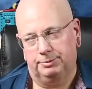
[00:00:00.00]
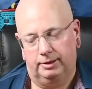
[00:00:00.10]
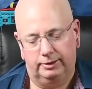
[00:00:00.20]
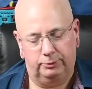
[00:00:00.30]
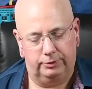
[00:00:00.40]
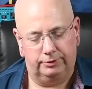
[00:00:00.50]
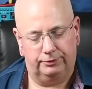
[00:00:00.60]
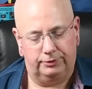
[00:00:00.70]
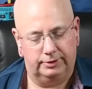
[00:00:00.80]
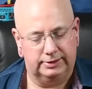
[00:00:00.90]
a Pali word
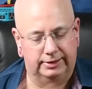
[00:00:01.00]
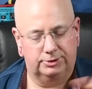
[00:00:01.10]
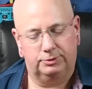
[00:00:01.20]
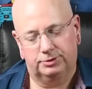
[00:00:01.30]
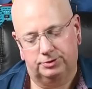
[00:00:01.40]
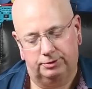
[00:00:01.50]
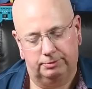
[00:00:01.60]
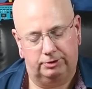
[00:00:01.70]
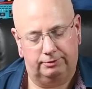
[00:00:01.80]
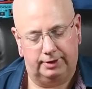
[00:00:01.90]
for the Sanskrit
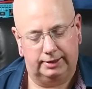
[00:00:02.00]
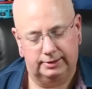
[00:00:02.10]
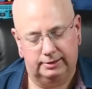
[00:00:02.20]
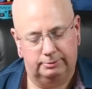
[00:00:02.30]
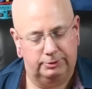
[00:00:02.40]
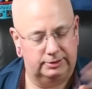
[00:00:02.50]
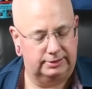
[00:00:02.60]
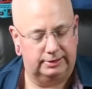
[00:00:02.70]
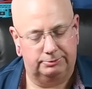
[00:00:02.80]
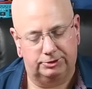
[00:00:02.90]
term nirvana. They're both the
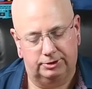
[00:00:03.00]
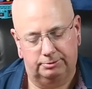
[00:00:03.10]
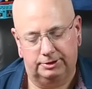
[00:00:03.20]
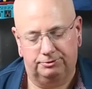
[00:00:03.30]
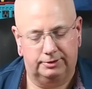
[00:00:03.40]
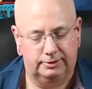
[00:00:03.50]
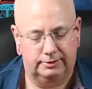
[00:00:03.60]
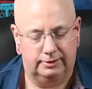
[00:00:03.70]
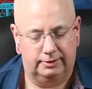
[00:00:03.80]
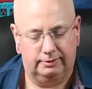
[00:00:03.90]
same term,
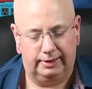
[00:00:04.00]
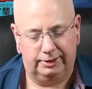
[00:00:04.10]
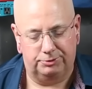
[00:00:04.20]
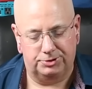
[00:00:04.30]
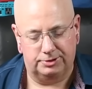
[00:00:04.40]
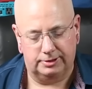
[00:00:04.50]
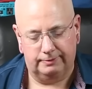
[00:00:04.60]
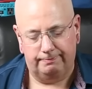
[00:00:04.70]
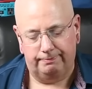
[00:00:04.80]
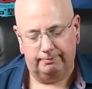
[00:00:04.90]
different uh, languages.
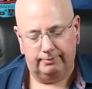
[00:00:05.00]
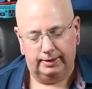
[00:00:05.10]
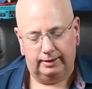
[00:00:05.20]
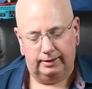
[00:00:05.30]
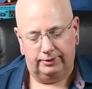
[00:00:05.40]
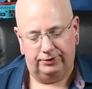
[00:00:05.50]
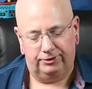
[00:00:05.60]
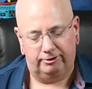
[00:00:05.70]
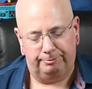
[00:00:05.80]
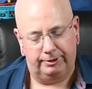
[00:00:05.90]

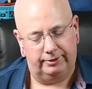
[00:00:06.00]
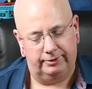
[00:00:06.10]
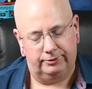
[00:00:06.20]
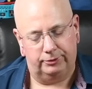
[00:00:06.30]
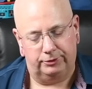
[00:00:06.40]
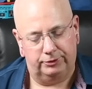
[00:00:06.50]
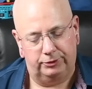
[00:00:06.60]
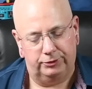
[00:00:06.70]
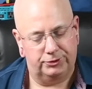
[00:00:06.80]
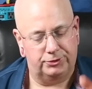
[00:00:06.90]
His spirit or
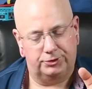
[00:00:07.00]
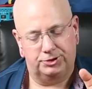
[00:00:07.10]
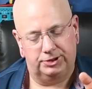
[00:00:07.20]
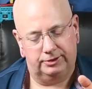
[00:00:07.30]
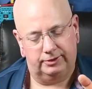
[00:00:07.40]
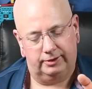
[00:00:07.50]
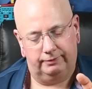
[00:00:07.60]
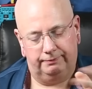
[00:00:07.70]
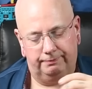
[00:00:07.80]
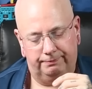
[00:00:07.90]
or
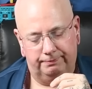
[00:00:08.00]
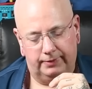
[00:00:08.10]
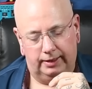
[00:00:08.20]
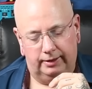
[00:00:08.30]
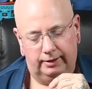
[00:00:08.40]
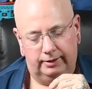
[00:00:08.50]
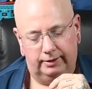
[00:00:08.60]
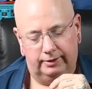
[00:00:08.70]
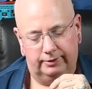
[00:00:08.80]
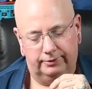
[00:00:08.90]
chitta
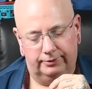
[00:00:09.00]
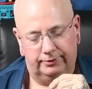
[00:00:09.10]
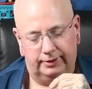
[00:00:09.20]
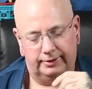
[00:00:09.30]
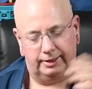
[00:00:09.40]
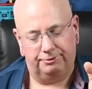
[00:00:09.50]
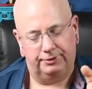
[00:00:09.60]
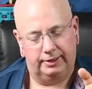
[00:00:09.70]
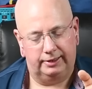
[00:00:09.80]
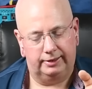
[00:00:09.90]
is uh,
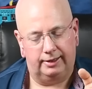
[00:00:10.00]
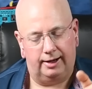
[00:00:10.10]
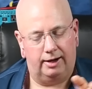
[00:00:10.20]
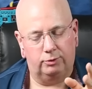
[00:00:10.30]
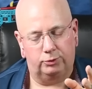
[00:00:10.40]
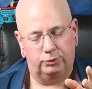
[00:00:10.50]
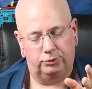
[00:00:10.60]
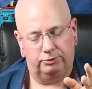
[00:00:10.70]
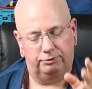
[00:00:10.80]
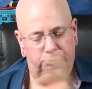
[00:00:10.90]
definitely
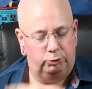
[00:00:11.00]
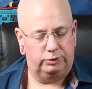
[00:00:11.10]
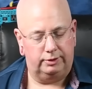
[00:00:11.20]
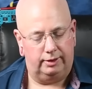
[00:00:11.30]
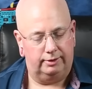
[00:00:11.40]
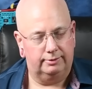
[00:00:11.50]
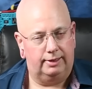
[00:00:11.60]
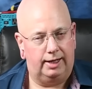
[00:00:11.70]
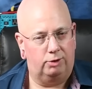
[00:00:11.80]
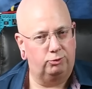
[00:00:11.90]
Ahu Vimuta.
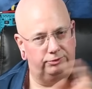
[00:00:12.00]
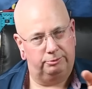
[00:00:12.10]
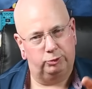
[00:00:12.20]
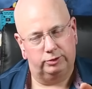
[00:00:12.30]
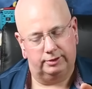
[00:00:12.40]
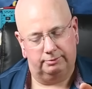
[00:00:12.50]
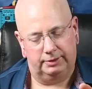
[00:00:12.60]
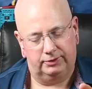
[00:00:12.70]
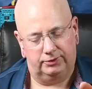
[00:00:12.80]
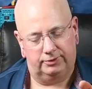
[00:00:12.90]
Ahu Vimuta
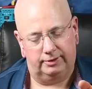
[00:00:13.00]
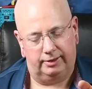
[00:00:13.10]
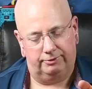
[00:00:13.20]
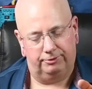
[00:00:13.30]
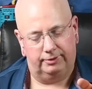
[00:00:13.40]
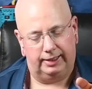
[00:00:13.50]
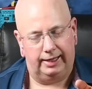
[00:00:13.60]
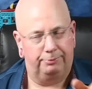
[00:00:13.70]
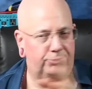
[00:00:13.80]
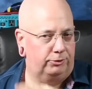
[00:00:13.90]
means uh,
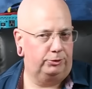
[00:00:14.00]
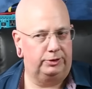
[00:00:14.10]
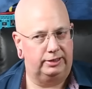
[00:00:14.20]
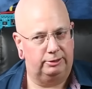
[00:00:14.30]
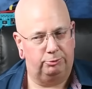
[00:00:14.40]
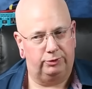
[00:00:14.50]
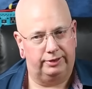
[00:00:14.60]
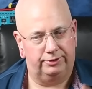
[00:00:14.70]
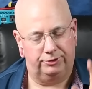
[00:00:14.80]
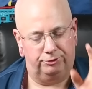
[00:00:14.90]
absolutely
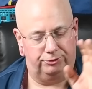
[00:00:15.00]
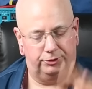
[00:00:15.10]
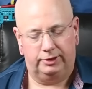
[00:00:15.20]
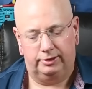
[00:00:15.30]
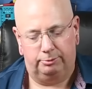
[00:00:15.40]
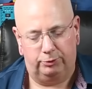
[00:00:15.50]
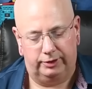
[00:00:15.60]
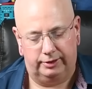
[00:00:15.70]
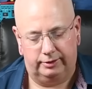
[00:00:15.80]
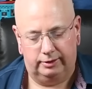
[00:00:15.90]
liberated or fully
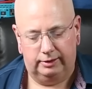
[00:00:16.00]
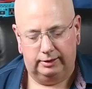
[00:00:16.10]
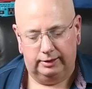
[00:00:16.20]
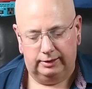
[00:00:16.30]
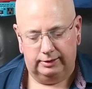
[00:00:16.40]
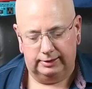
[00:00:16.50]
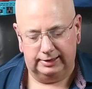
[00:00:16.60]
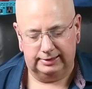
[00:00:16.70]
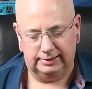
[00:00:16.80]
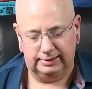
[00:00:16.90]
liberated.
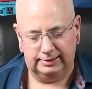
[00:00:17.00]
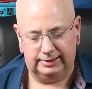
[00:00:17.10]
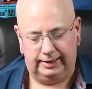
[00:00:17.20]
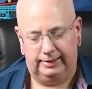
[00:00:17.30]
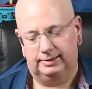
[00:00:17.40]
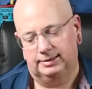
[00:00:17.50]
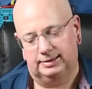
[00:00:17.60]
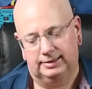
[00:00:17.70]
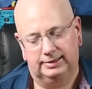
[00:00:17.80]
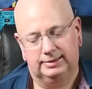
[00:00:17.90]
This is
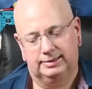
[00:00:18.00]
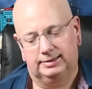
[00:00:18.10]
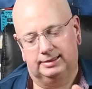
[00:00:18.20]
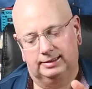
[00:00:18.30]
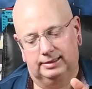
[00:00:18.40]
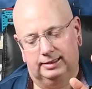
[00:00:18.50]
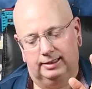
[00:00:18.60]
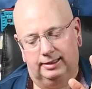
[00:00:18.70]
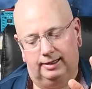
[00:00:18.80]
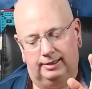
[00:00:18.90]
taintlessness,
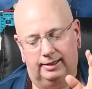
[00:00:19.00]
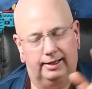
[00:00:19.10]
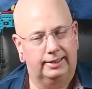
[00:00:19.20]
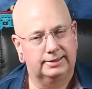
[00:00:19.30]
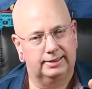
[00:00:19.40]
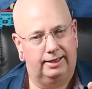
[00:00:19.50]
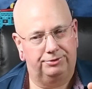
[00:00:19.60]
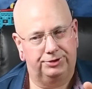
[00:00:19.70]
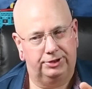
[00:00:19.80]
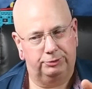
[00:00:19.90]
uh,
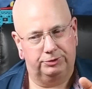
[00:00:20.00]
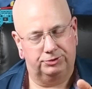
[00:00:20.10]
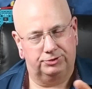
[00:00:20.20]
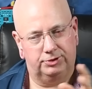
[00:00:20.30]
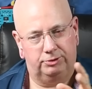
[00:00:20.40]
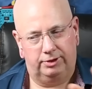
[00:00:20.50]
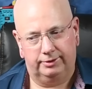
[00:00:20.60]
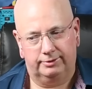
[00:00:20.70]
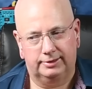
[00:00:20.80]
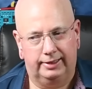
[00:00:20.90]
anasava, in other words, there's no
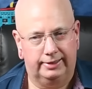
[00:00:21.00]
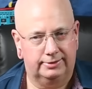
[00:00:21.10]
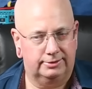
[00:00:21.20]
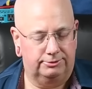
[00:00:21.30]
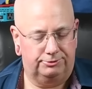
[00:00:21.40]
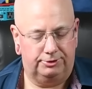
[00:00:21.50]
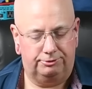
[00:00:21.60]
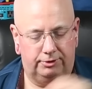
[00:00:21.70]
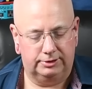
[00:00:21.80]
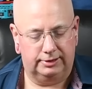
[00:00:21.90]
longer taints of uh,
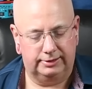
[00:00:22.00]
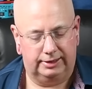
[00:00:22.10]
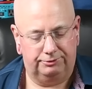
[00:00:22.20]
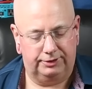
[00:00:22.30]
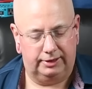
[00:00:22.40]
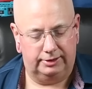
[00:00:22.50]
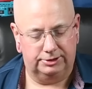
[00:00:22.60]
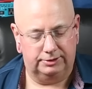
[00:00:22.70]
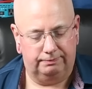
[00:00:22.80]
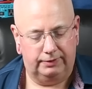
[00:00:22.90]
false
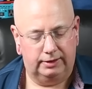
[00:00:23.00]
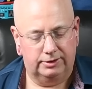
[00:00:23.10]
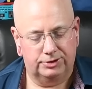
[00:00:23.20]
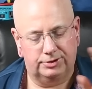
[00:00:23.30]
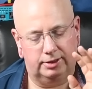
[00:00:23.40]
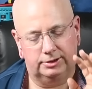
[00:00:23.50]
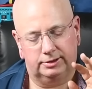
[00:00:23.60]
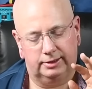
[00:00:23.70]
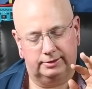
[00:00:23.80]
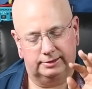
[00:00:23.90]
identification, such
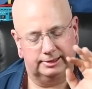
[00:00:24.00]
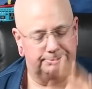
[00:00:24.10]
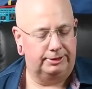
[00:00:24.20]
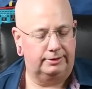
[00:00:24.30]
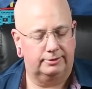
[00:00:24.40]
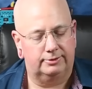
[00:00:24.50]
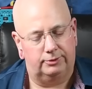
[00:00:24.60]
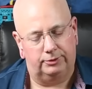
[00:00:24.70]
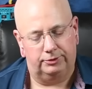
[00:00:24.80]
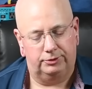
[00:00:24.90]
that the spirit
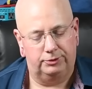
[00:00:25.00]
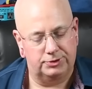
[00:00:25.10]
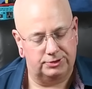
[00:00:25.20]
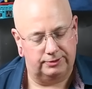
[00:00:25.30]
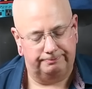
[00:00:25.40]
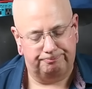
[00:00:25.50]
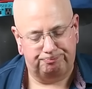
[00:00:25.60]
or nous